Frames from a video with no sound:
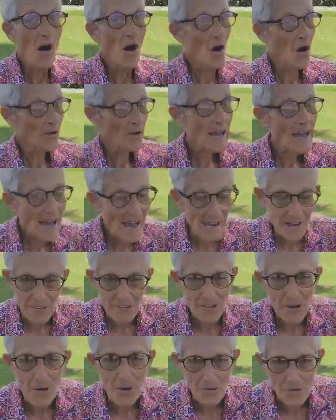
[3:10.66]
Okay,
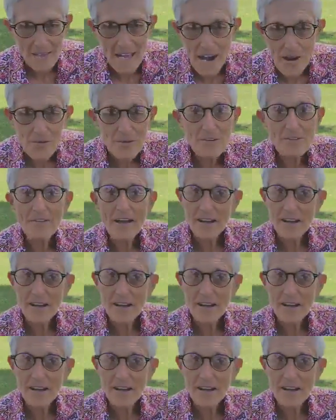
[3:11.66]
so now we've